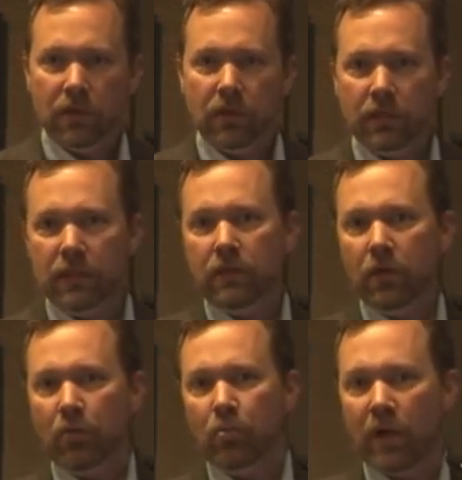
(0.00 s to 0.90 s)
You need to
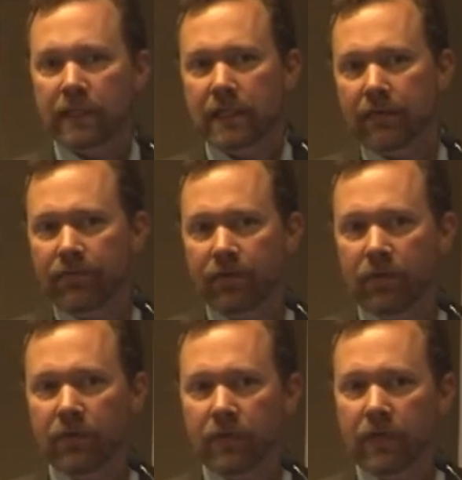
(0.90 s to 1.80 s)
go one step
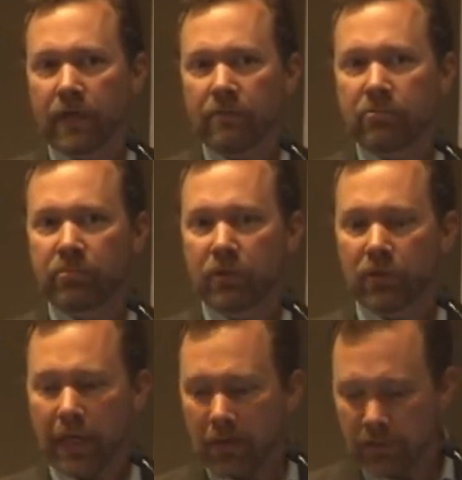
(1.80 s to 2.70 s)
further and
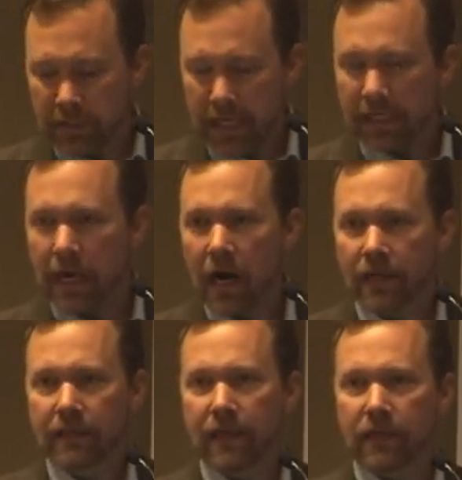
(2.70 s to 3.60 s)
build out that
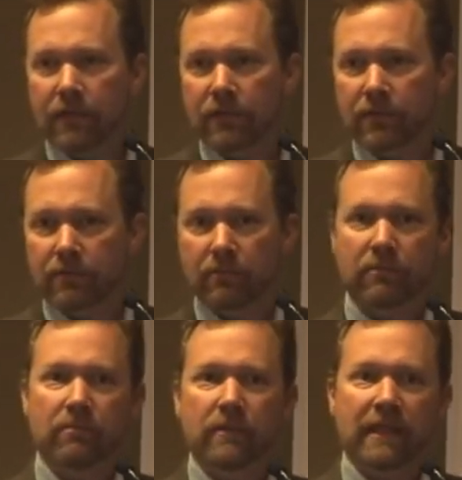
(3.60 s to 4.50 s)
context,
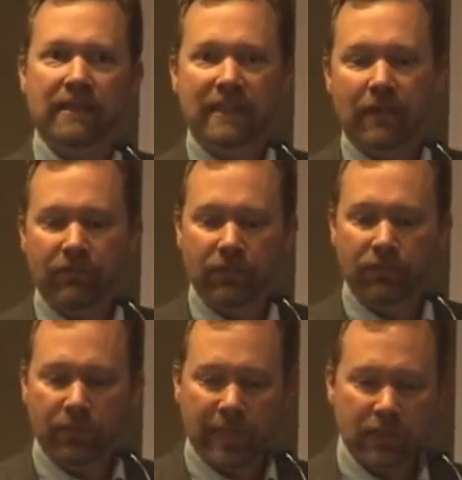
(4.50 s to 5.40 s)
that set of
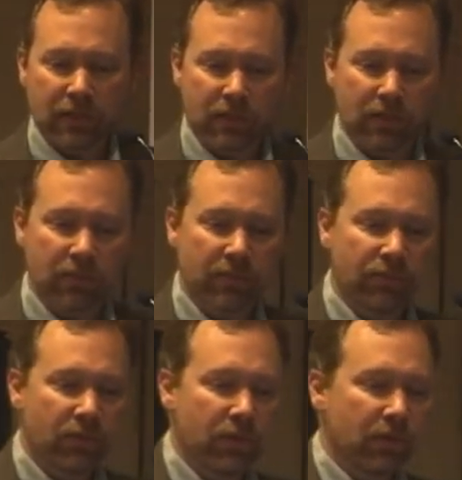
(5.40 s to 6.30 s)
information a little bit
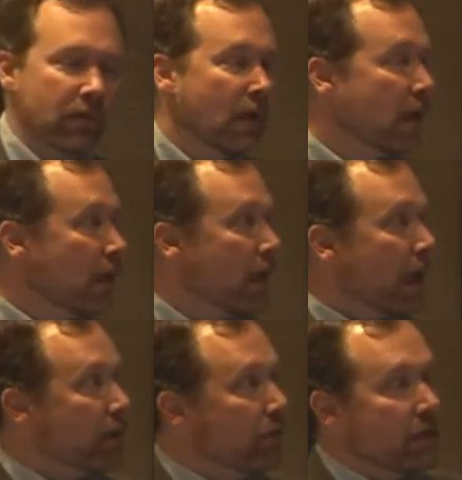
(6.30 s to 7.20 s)
further.
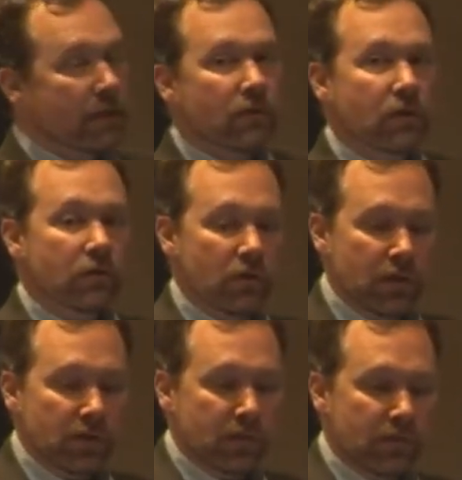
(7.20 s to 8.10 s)
And the reason you can do
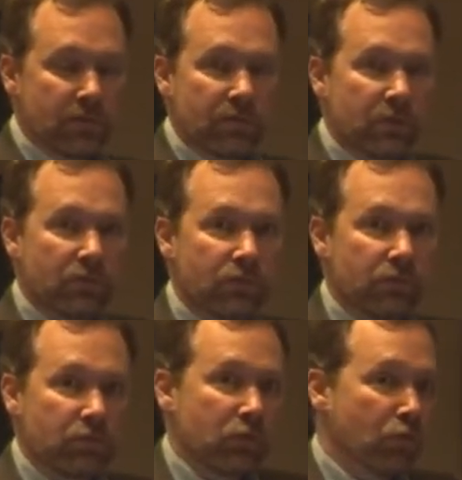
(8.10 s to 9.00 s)
this is
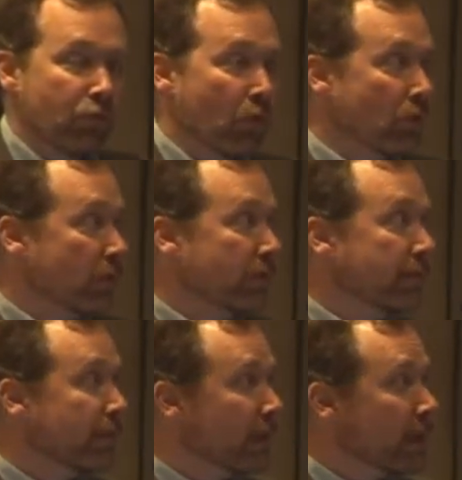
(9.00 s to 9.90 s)
twofold.
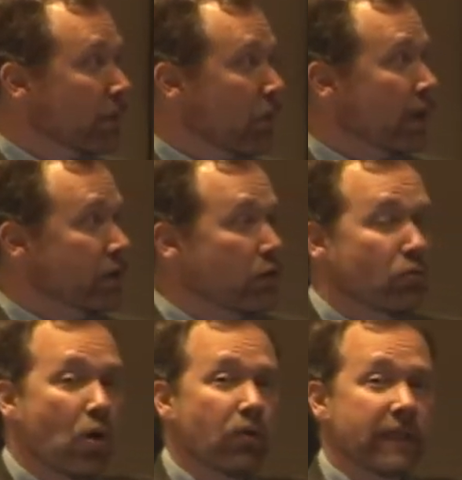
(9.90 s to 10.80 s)
One, you
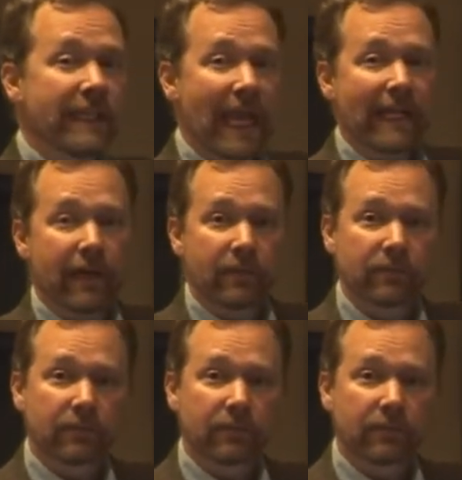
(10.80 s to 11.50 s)
know the data.